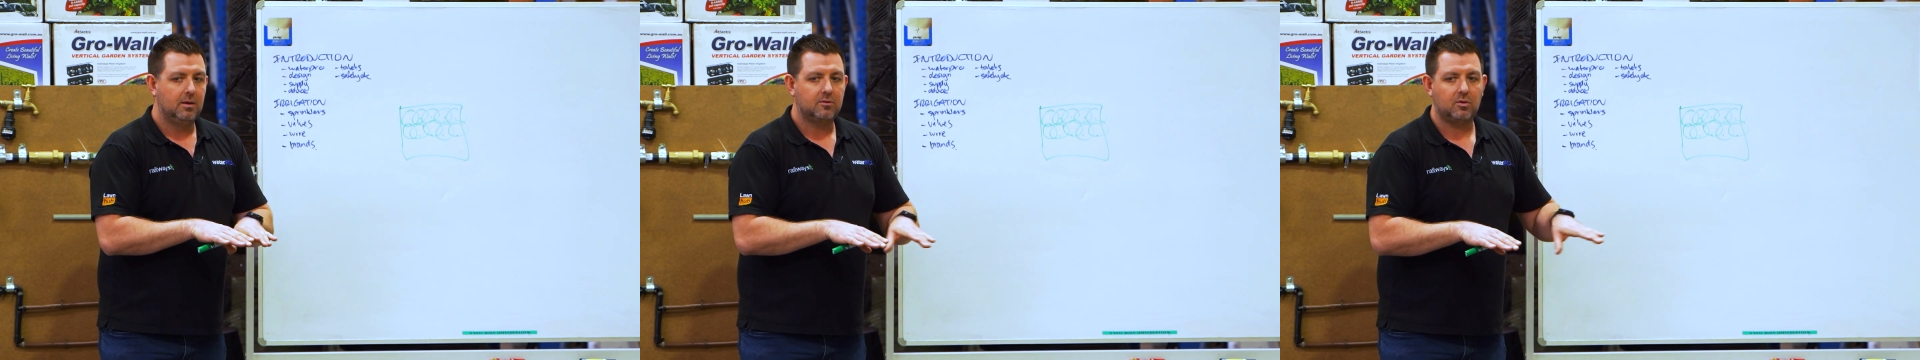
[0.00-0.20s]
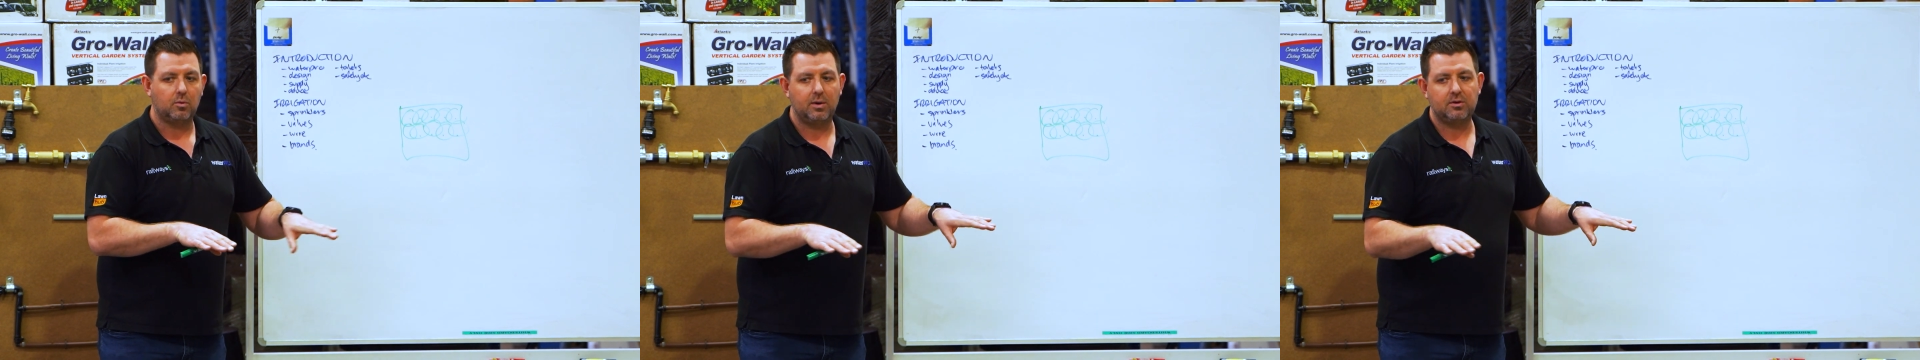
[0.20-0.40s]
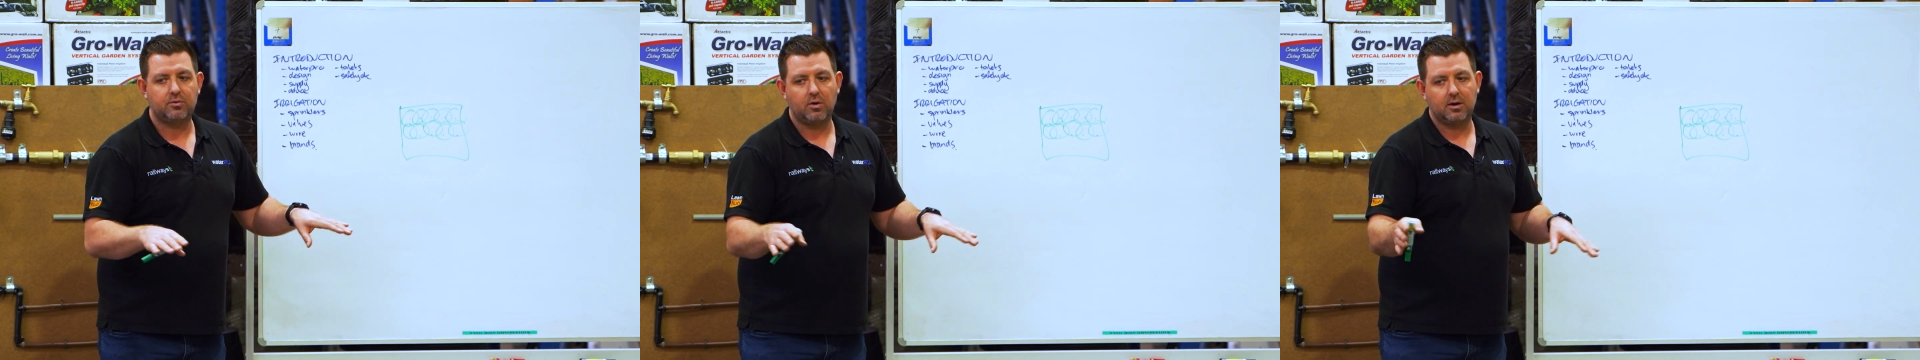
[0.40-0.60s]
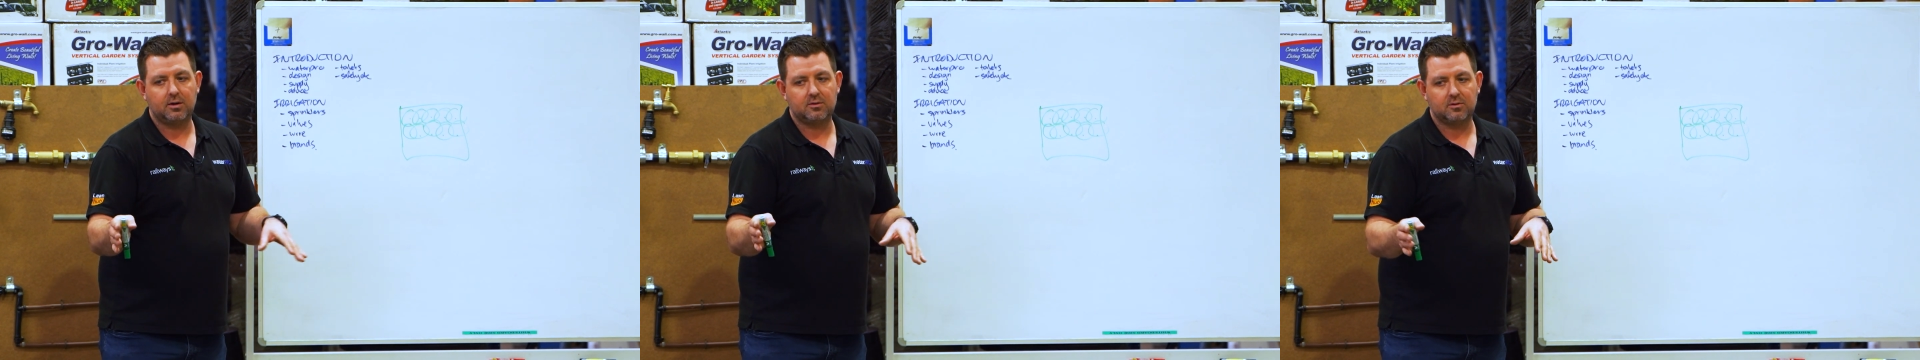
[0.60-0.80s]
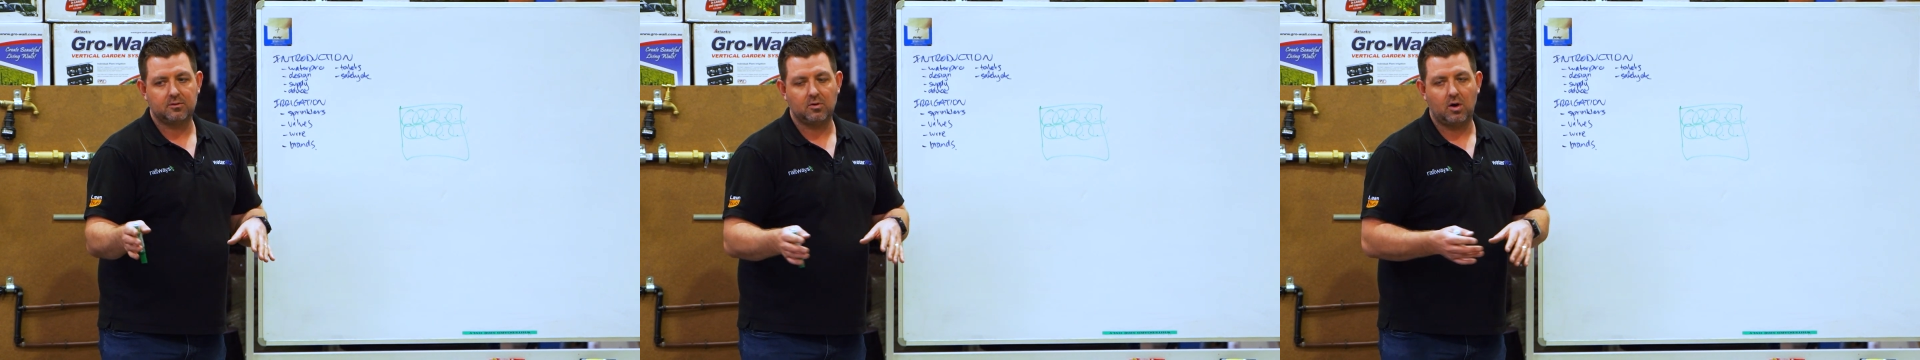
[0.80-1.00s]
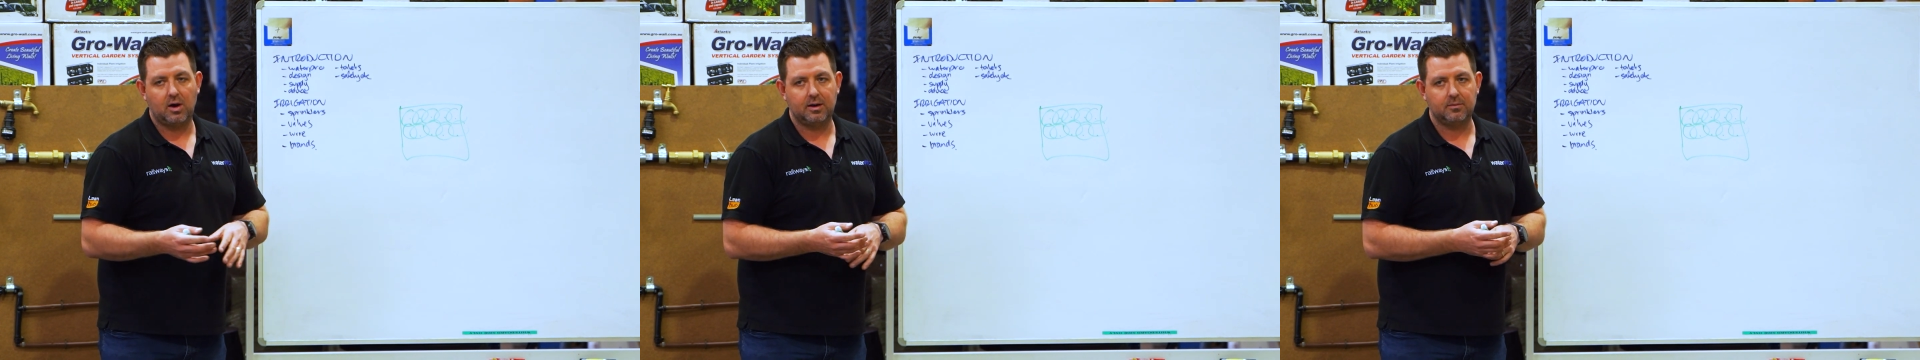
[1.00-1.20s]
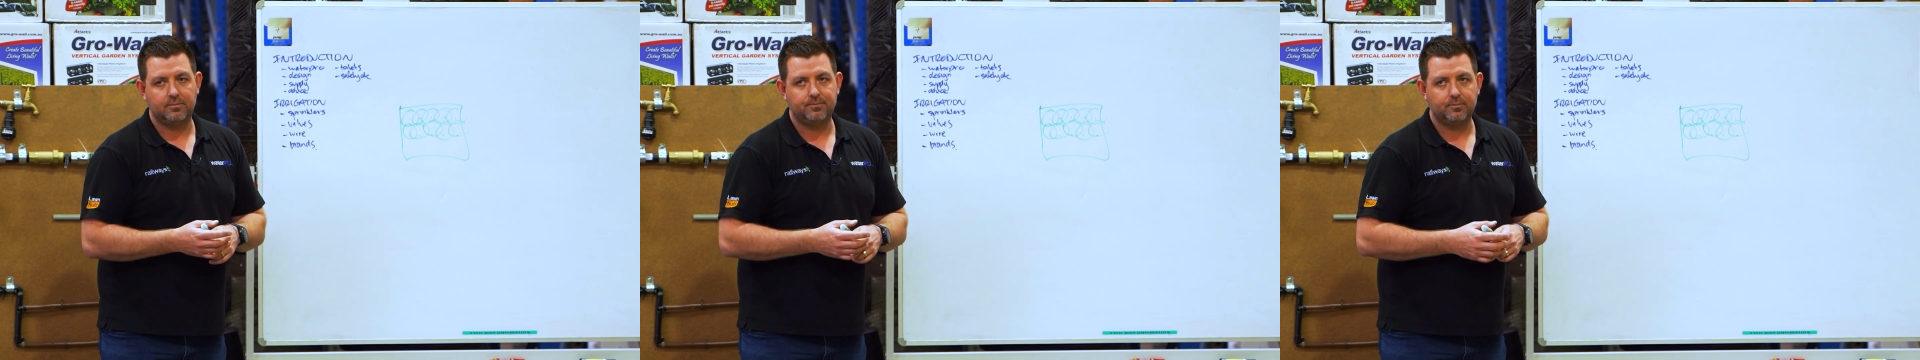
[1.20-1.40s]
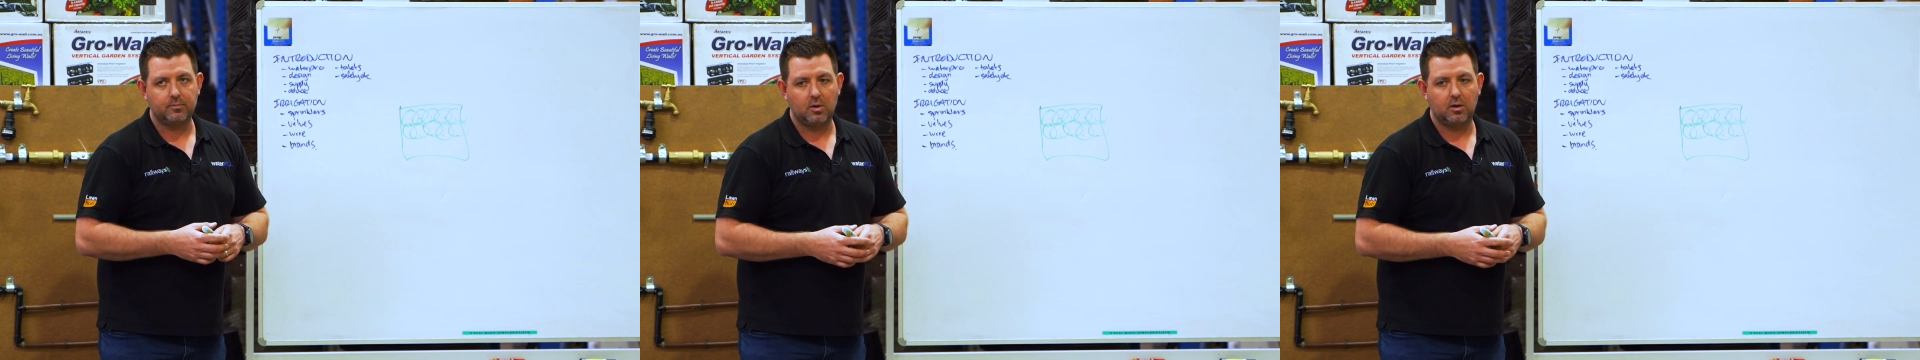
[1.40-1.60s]
So we try to
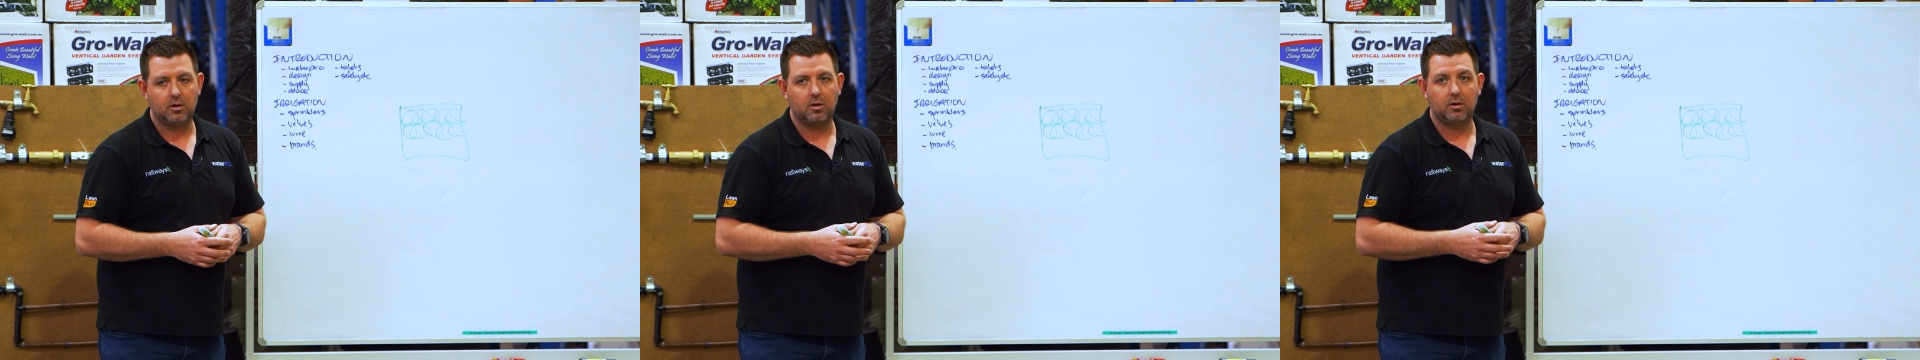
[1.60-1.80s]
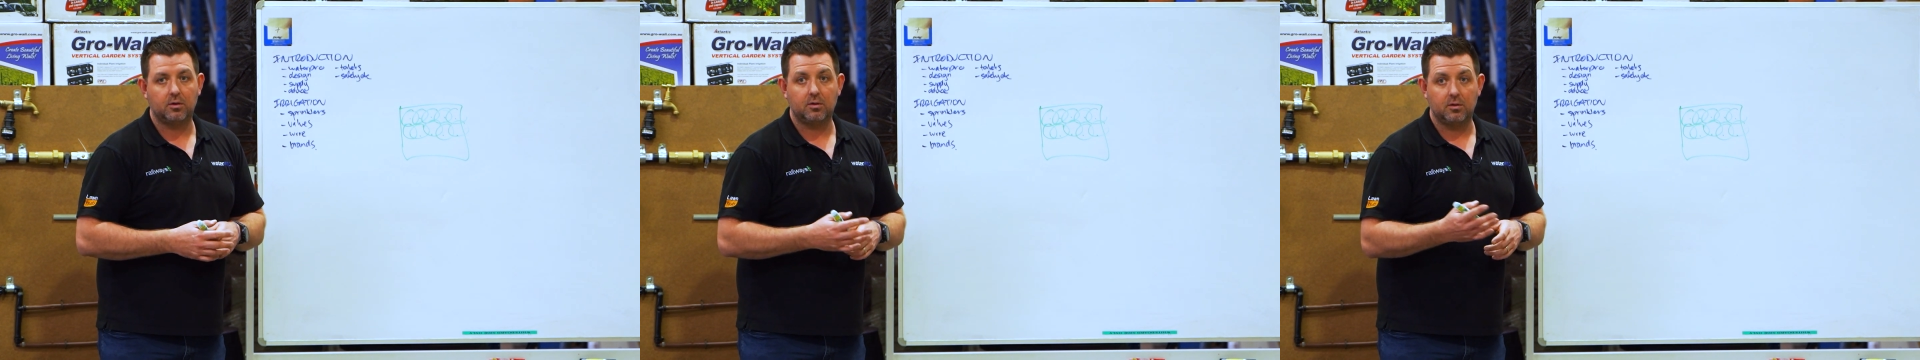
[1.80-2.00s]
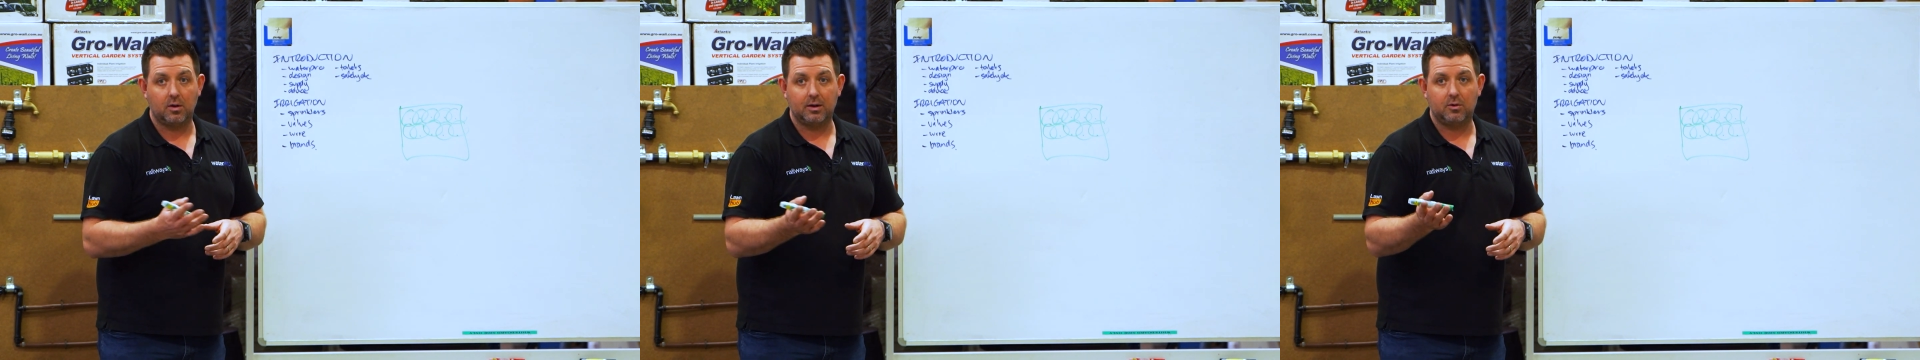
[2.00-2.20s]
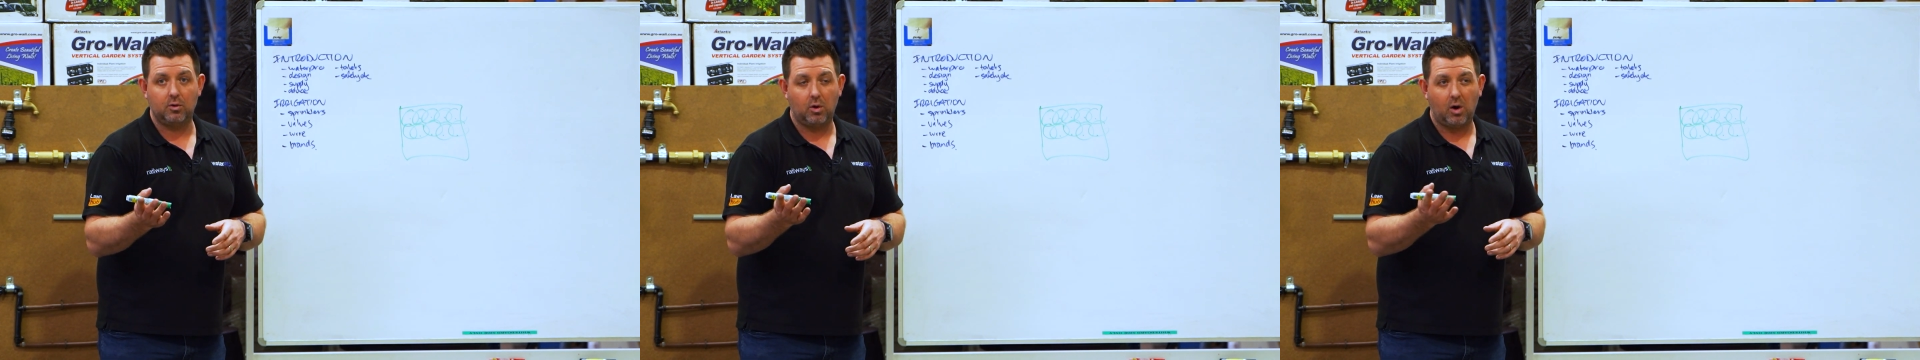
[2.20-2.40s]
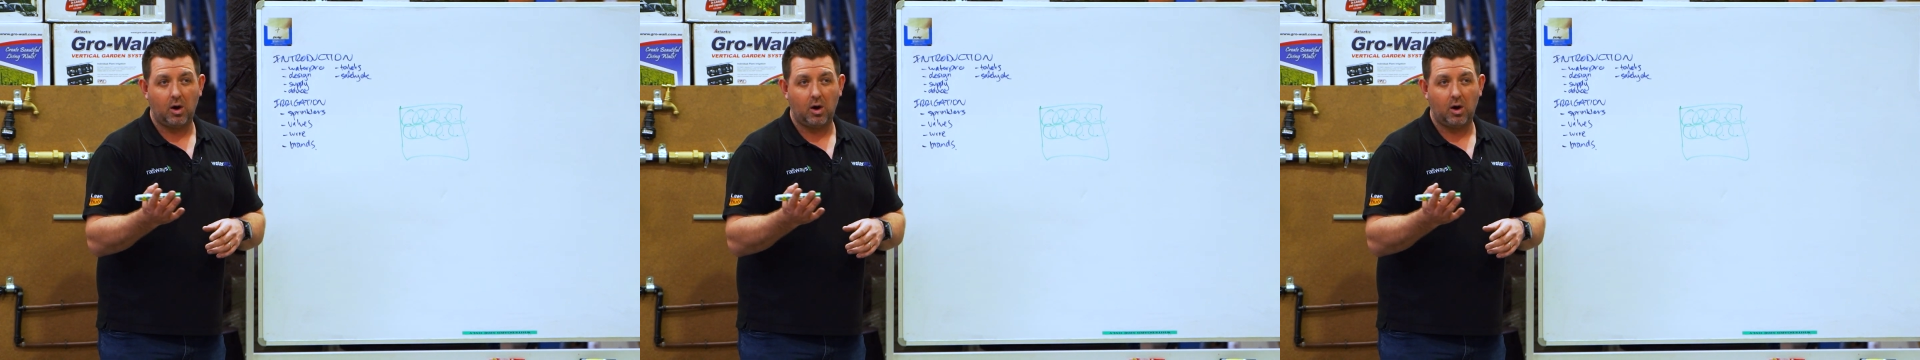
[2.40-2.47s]
design a lot of, like your